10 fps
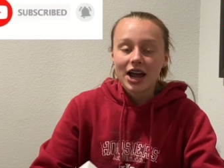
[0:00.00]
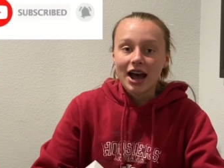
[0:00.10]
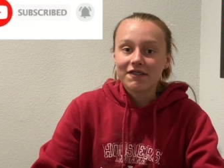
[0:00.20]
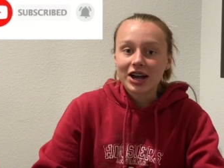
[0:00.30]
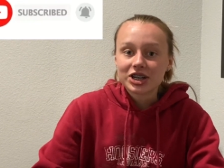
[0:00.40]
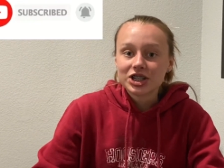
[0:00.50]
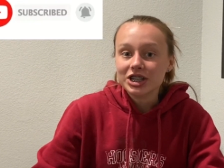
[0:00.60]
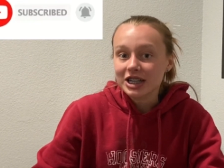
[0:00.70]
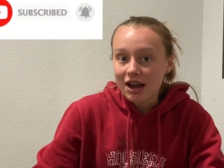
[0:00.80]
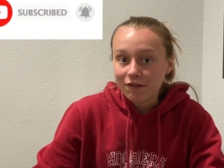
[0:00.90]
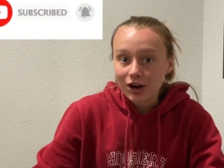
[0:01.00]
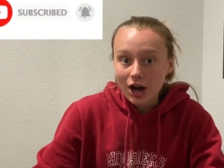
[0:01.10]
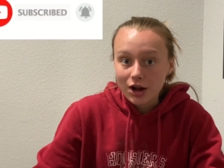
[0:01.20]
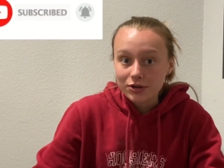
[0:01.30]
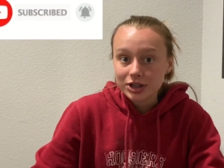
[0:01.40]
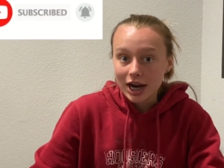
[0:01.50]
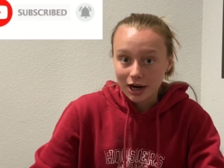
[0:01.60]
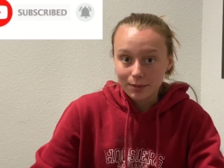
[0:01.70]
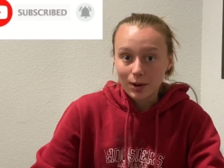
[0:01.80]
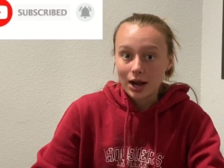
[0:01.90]
I've actually never owned
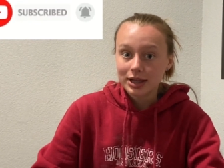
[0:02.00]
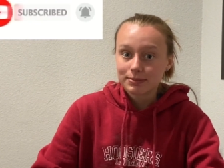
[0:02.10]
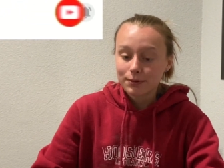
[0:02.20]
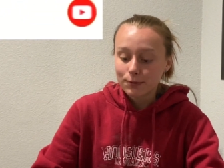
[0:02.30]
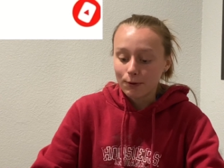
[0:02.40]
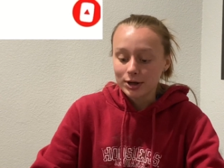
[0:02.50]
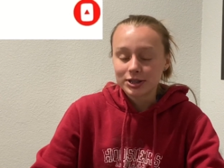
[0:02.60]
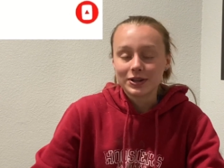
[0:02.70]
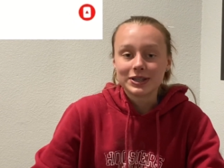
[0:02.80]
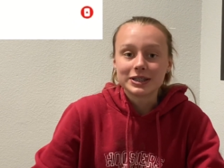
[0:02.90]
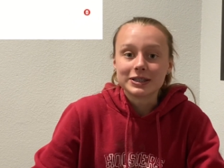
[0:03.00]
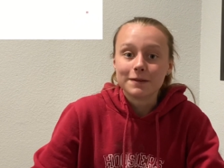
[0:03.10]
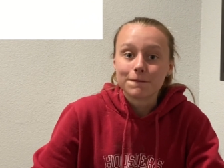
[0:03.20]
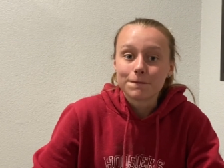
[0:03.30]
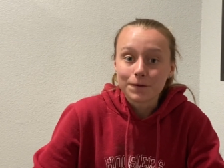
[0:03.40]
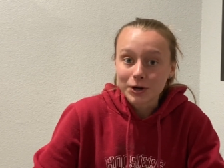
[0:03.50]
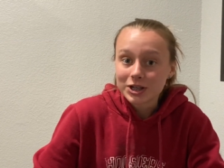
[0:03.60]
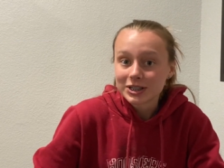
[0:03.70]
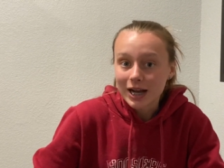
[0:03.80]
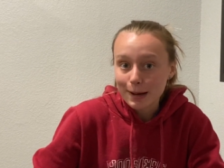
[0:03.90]
AirPods before, so this is the
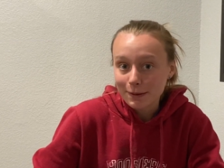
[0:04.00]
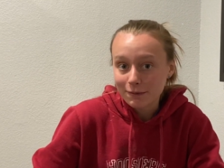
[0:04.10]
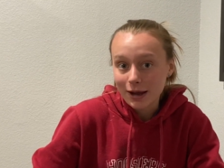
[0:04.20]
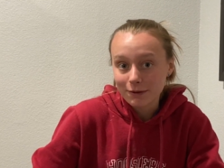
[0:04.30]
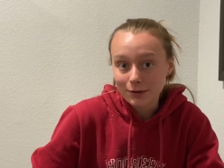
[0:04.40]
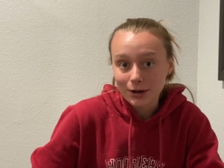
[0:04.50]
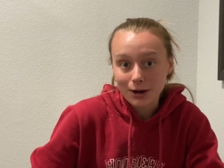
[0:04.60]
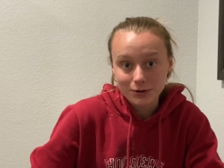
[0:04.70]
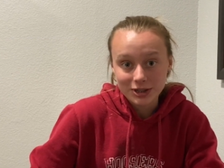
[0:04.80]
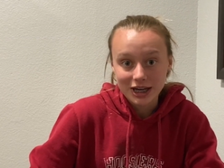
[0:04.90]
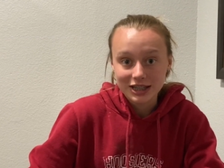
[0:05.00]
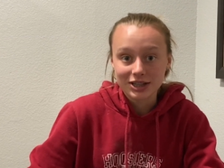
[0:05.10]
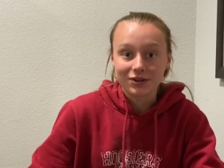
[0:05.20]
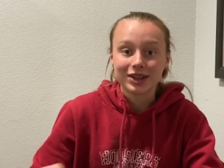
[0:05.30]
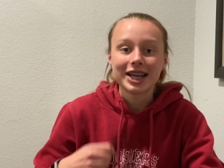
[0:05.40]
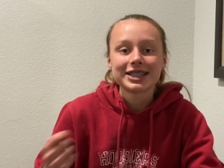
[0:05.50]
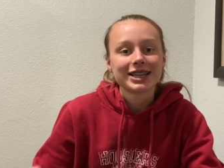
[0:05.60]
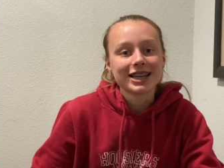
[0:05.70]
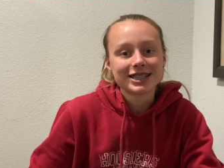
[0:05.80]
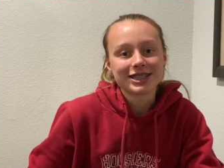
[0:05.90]
first time I've ever owned it. So let's
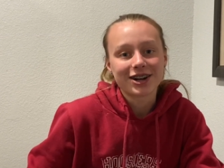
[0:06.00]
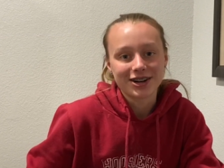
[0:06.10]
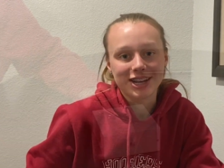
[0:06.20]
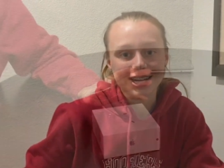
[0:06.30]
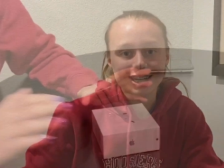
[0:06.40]
get started.